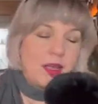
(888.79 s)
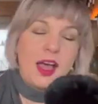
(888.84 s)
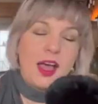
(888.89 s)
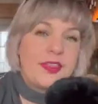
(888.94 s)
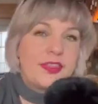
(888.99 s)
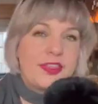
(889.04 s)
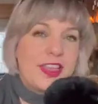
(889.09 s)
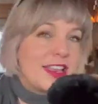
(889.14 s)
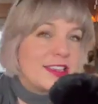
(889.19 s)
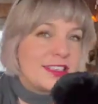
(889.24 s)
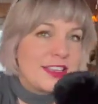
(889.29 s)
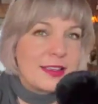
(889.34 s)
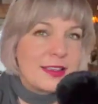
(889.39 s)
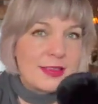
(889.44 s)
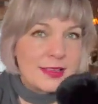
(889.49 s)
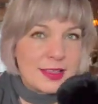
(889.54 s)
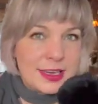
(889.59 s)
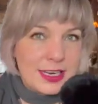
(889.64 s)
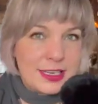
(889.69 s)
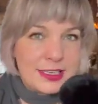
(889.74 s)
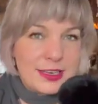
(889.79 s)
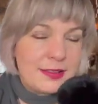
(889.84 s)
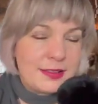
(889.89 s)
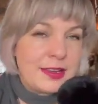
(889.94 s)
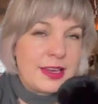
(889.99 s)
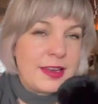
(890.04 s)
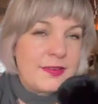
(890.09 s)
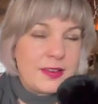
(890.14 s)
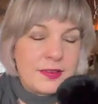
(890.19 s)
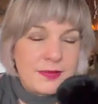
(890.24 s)
Authenticity
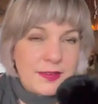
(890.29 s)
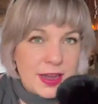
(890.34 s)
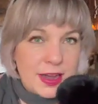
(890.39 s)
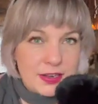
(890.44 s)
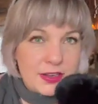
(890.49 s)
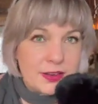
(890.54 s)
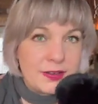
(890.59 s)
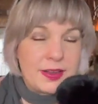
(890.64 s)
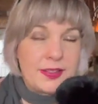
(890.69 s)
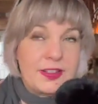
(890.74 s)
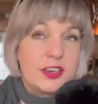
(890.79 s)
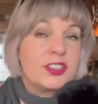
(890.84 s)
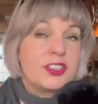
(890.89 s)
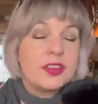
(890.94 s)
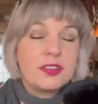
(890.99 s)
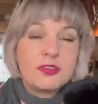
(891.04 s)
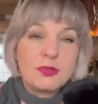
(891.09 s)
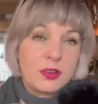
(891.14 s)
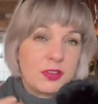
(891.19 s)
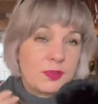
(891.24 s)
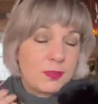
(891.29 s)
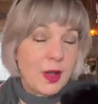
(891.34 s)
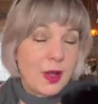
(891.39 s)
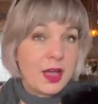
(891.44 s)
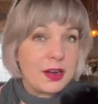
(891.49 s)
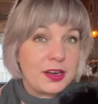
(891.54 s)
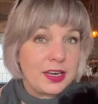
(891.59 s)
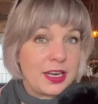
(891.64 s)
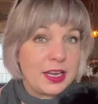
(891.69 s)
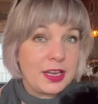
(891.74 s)
doesn't even factor in. They're just
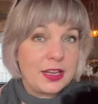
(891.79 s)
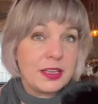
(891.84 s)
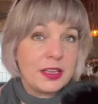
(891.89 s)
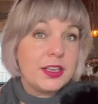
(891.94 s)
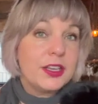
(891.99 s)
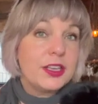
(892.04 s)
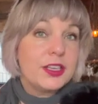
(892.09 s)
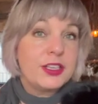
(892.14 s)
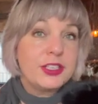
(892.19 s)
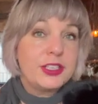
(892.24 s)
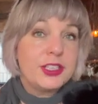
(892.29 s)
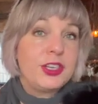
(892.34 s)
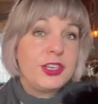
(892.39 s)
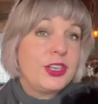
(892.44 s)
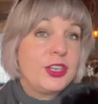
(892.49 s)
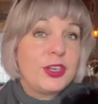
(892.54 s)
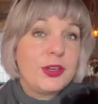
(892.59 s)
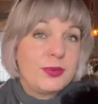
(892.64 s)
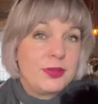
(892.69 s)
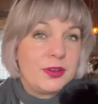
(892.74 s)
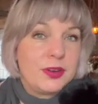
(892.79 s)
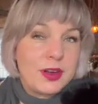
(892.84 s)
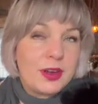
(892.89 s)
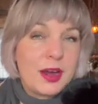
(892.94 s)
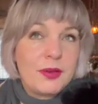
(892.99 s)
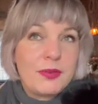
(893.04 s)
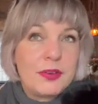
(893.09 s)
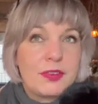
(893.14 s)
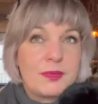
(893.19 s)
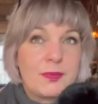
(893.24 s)
responding to you. They're
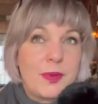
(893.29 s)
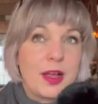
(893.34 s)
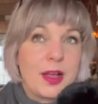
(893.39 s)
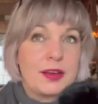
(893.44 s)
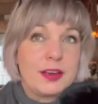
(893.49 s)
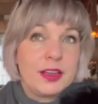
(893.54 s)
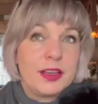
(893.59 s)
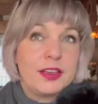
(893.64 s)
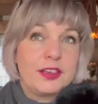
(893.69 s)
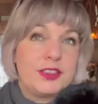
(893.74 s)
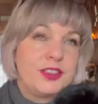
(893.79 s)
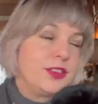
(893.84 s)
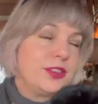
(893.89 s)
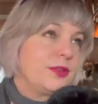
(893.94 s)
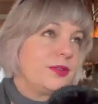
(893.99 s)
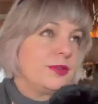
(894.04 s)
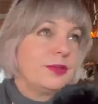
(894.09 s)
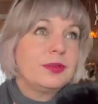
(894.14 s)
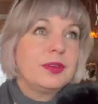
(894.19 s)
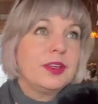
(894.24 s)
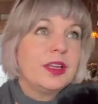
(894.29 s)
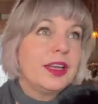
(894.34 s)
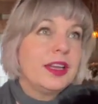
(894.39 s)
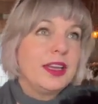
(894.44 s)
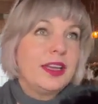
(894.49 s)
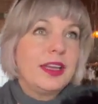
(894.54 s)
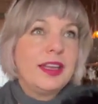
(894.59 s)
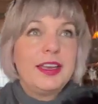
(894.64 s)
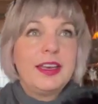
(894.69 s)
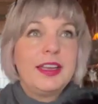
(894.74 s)
not responding to
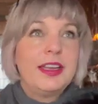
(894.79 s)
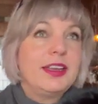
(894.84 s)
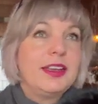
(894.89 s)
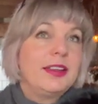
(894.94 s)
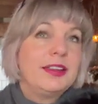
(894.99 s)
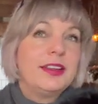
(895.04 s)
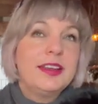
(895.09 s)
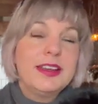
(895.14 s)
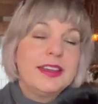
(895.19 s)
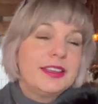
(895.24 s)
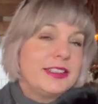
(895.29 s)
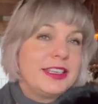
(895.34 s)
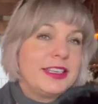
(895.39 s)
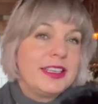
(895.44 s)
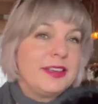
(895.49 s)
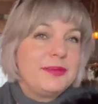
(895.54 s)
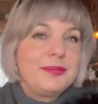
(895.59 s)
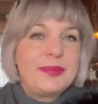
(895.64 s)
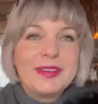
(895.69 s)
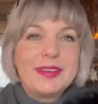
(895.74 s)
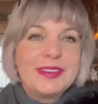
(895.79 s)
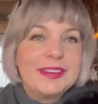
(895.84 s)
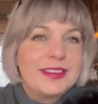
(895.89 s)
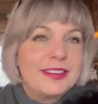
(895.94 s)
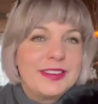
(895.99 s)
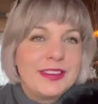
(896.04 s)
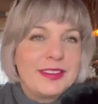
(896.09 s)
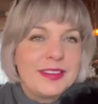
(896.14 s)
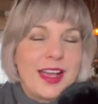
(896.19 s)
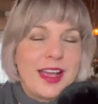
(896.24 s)
any deep
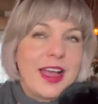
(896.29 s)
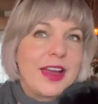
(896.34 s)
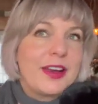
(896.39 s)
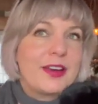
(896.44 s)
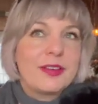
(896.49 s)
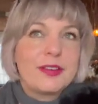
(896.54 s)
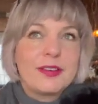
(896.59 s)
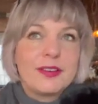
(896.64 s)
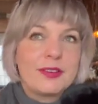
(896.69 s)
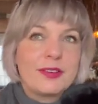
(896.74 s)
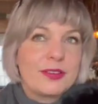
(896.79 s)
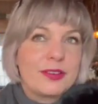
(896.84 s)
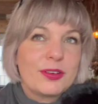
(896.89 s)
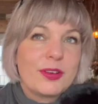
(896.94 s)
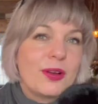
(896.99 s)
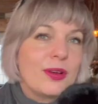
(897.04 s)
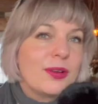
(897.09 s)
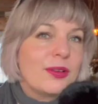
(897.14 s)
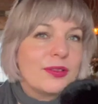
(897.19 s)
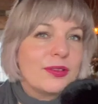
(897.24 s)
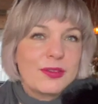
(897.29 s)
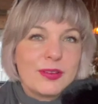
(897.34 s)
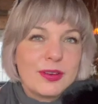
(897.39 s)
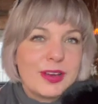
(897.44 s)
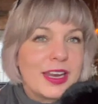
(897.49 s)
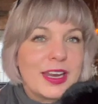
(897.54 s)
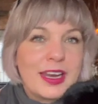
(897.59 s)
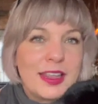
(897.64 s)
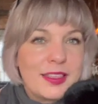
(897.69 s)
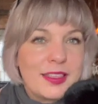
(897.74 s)
desires or goals or
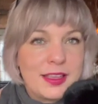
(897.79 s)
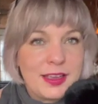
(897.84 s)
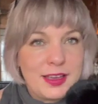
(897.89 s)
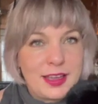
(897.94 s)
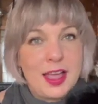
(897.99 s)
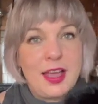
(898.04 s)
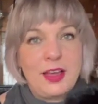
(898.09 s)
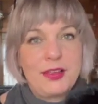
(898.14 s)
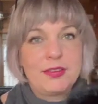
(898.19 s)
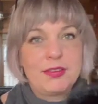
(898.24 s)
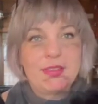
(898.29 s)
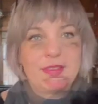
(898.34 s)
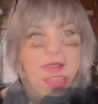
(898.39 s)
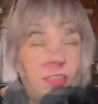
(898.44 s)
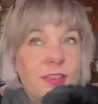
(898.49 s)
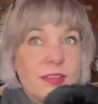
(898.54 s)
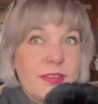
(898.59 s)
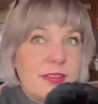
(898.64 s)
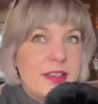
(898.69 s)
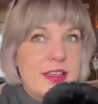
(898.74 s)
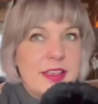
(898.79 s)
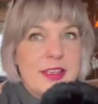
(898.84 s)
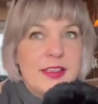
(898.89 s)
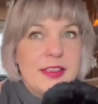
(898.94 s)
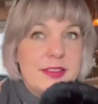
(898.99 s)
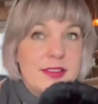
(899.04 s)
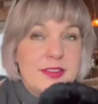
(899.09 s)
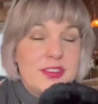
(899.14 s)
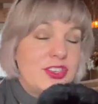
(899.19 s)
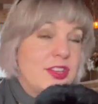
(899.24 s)
anything else. Rebelling
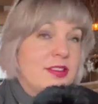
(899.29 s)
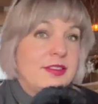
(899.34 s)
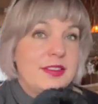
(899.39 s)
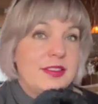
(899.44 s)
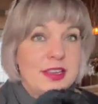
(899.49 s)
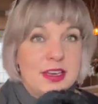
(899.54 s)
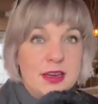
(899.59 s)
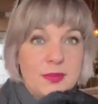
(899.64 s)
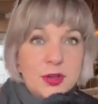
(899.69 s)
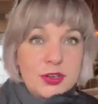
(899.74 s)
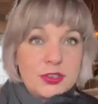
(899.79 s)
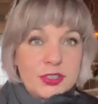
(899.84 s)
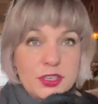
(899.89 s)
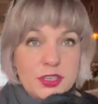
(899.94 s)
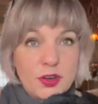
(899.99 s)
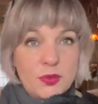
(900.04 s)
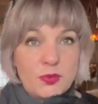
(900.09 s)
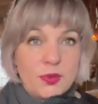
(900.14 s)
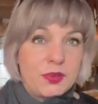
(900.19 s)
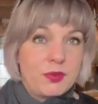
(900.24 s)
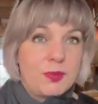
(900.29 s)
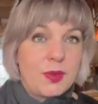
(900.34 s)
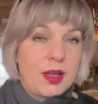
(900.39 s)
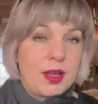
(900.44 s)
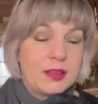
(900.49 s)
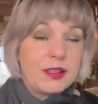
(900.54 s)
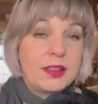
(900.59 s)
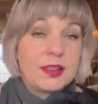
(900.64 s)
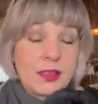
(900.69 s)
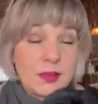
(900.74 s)
is just an emotional
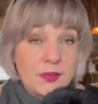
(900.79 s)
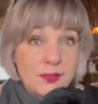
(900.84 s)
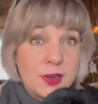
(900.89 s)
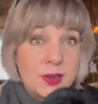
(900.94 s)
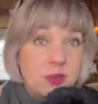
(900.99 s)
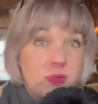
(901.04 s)
response. It's a fear response.